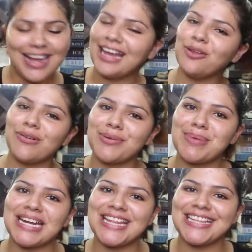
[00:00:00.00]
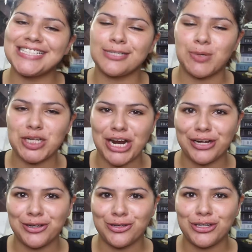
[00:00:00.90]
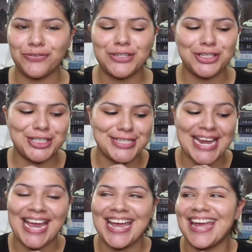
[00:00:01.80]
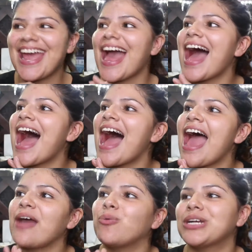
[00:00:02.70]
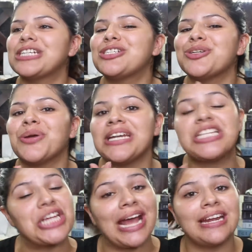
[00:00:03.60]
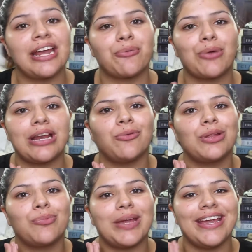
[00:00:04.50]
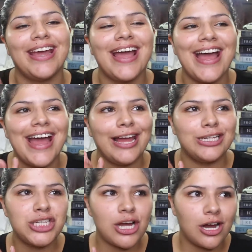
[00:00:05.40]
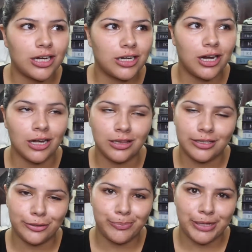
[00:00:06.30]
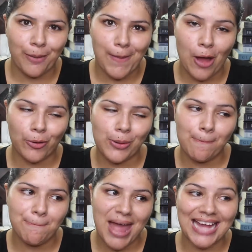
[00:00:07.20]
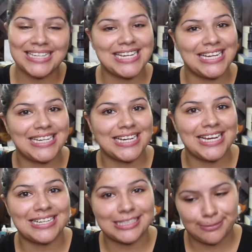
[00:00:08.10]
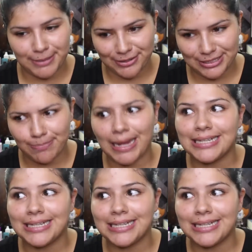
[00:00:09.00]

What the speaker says: Hello everybody, this is Marta here on YouTube. Today I wanted to do a chat to get ready with me and talk a little bit about bad dates experiences